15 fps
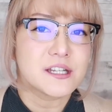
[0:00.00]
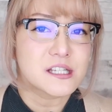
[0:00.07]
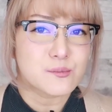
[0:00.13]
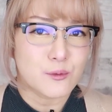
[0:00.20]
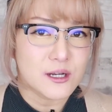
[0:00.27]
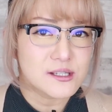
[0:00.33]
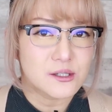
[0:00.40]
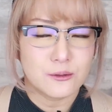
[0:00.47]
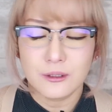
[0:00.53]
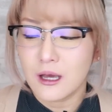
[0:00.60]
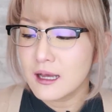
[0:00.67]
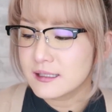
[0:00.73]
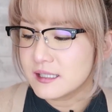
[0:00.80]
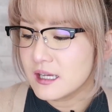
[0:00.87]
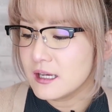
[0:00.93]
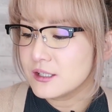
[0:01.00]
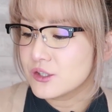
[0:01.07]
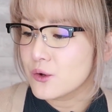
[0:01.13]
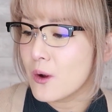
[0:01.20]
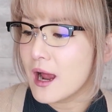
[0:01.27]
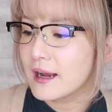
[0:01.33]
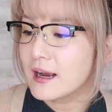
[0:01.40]
an espresso latte,
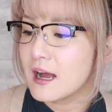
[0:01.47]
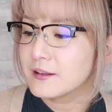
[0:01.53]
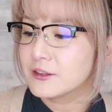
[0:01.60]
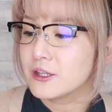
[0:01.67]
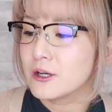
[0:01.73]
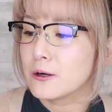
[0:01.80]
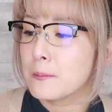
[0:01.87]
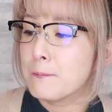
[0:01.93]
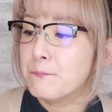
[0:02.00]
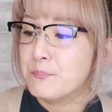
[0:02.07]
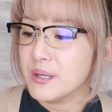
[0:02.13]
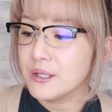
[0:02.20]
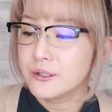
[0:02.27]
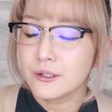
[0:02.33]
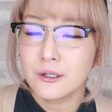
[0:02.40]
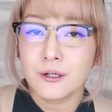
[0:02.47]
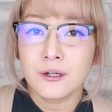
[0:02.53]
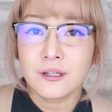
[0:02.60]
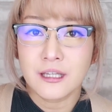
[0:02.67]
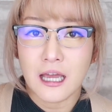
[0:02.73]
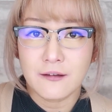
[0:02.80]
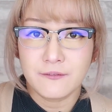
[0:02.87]
so I got their
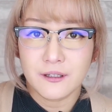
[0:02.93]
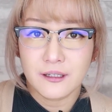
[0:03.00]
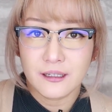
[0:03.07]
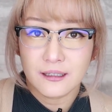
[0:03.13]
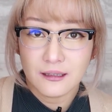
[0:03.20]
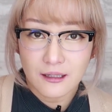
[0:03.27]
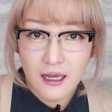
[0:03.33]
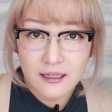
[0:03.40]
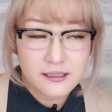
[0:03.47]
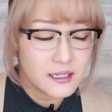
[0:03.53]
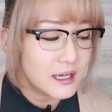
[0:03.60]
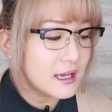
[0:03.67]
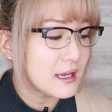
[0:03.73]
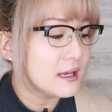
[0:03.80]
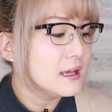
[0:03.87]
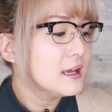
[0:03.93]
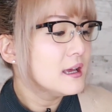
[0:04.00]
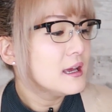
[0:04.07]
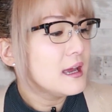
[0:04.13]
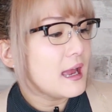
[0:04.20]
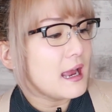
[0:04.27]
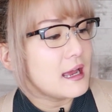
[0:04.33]
bitter cafe latte,
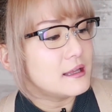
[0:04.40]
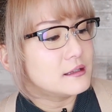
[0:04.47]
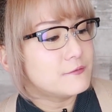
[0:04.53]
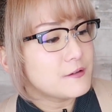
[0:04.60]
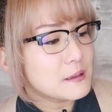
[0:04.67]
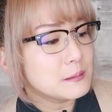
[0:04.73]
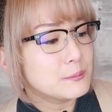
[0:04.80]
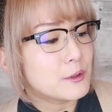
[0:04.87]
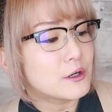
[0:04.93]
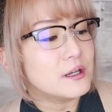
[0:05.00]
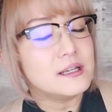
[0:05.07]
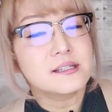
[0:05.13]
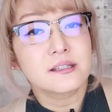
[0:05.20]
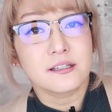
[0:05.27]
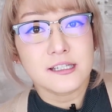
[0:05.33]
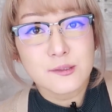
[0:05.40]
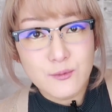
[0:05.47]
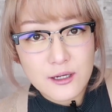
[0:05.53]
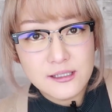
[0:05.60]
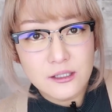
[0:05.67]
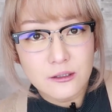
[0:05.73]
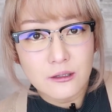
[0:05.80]
and the Family Mart is an
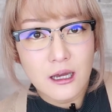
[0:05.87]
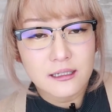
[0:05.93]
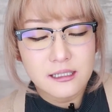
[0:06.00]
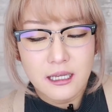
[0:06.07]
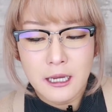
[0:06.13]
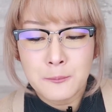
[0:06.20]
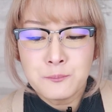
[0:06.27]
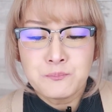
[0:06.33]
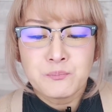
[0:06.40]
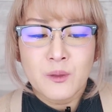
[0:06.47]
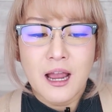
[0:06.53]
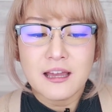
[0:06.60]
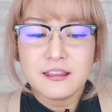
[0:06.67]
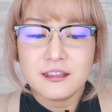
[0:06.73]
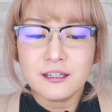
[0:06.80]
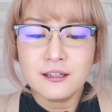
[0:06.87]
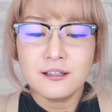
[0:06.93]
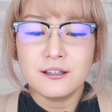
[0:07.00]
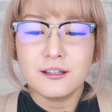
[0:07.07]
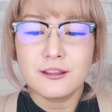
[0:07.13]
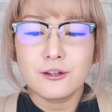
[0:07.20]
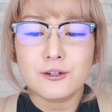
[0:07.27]
espresso latte. I
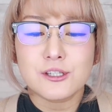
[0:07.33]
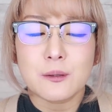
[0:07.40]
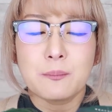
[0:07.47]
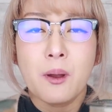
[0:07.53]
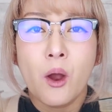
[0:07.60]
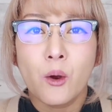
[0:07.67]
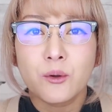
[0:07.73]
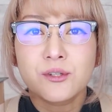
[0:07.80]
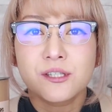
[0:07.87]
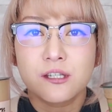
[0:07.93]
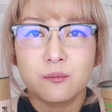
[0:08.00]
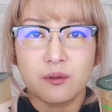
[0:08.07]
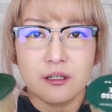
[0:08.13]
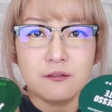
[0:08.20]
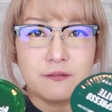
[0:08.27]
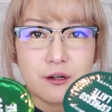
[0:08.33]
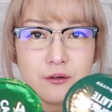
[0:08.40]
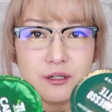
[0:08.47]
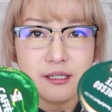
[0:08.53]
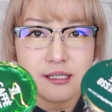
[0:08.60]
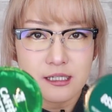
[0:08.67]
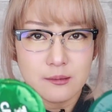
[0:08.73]
think they're supposed to be
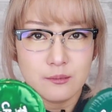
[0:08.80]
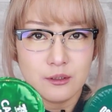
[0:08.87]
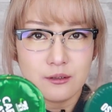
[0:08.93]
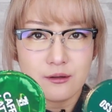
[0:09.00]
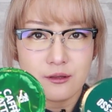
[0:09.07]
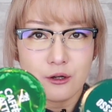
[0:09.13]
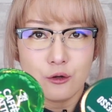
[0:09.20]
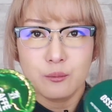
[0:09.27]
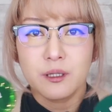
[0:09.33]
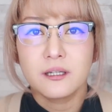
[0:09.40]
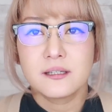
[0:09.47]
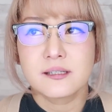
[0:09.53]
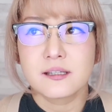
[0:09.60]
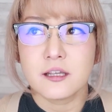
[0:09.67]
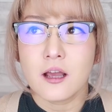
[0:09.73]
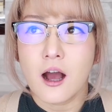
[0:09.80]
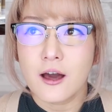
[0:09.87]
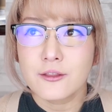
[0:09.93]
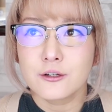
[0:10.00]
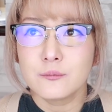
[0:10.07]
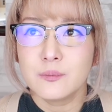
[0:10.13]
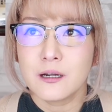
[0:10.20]
very similar though, because the
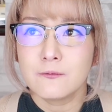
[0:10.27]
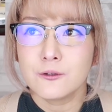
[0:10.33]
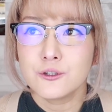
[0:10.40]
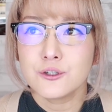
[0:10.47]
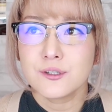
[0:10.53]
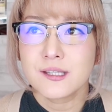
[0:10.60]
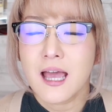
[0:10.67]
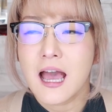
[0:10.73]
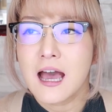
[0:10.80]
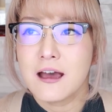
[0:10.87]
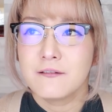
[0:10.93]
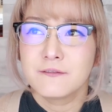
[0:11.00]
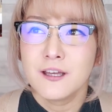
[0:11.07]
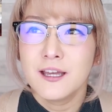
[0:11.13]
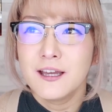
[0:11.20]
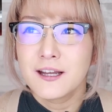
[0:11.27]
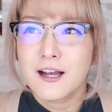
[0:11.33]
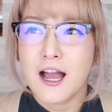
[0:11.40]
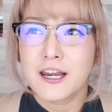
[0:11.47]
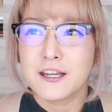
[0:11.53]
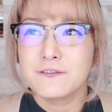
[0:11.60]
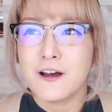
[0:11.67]
other beverages have
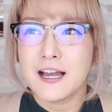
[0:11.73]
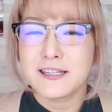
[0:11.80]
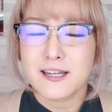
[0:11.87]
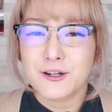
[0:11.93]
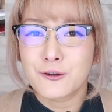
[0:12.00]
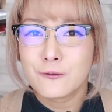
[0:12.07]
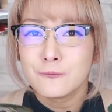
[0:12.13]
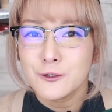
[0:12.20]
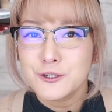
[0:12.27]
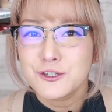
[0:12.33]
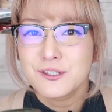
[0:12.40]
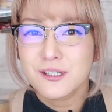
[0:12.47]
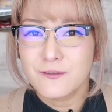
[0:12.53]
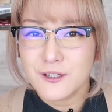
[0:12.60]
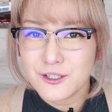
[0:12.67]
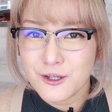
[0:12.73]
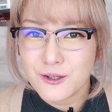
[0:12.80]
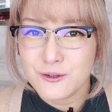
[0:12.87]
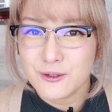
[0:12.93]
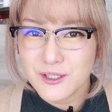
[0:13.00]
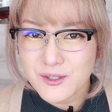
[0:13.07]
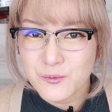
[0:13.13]
kind of identical versions of each
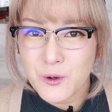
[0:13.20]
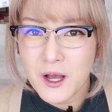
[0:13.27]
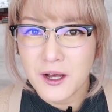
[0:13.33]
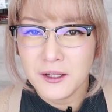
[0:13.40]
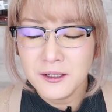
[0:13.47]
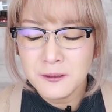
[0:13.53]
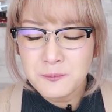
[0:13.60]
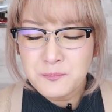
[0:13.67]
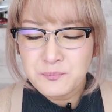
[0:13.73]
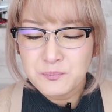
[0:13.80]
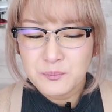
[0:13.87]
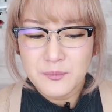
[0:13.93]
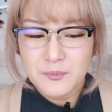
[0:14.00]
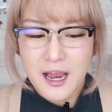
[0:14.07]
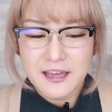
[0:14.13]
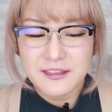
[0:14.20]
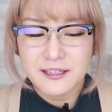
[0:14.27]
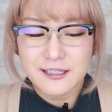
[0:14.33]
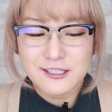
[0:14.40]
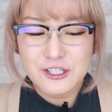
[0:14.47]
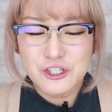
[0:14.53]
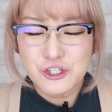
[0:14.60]
other as well. I
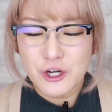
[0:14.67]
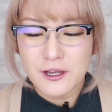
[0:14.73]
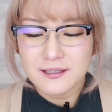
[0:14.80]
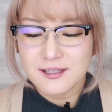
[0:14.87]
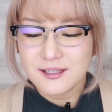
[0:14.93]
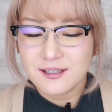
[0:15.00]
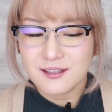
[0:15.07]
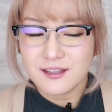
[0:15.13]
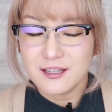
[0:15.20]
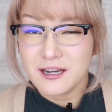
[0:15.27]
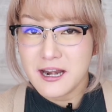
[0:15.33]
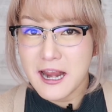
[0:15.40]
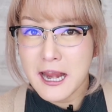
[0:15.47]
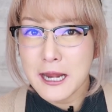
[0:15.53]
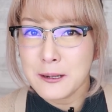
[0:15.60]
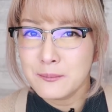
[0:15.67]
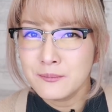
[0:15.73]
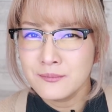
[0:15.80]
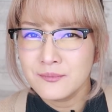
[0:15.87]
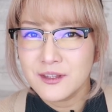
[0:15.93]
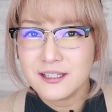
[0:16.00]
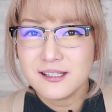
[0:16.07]
think it's just the
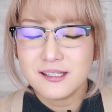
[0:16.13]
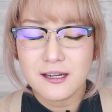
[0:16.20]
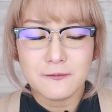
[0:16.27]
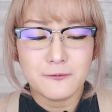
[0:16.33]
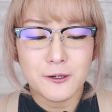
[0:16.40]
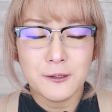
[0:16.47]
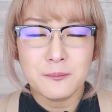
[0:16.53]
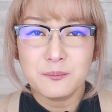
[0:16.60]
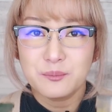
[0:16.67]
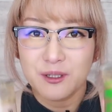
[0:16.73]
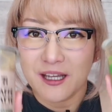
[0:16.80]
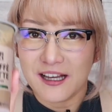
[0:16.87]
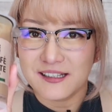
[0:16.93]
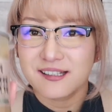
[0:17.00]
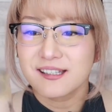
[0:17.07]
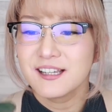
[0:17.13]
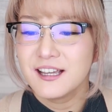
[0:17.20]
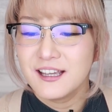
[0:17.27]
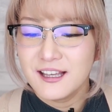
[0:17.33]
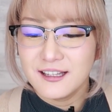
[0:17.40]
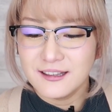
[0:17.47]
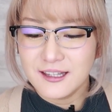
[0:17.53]
name that's different, but yes.
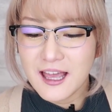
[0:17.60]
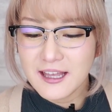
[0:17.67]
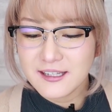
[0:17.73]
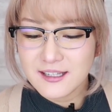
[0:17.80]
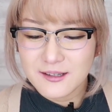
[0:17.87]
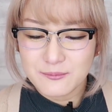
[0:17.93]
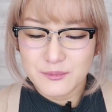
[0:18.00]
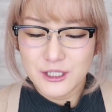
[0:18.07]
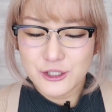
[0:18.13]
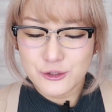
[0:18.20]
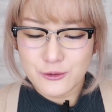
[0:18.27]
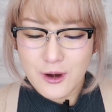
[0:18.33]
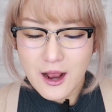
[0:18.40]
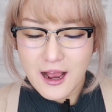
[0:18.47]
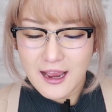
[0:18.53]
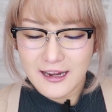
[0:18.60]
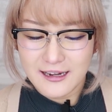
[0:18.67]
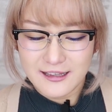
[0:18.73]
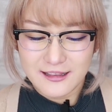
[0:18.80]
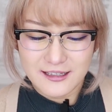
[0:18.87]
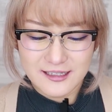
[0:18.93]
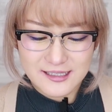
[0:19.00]
Let me
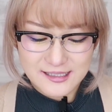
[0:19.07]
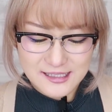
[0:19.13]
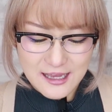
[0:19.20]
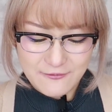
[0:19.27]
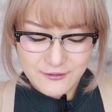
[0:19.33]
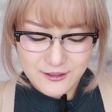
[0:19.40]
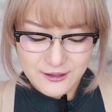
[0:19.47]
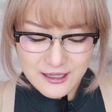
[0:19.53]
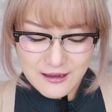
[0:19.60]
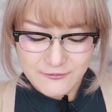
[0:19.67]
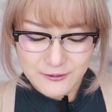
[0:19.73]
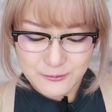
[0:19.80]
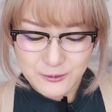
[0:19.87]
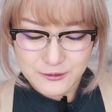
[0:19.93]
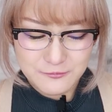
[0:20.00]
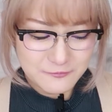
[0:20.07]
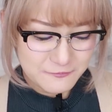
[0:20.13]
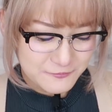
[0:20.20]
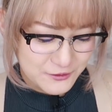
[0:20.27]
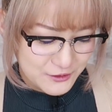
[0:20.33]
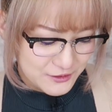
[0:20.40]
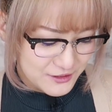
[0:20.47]
try the 7-Eleven one
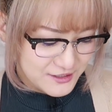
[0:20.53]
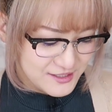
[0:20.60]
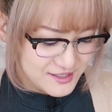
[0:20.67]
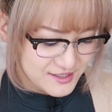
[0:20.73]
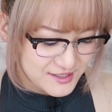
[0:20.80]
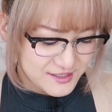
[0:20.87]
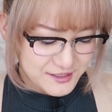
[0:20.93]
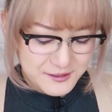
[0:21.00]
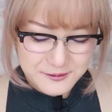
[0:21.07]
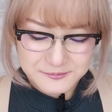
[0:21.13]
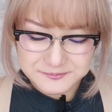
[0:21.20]
first.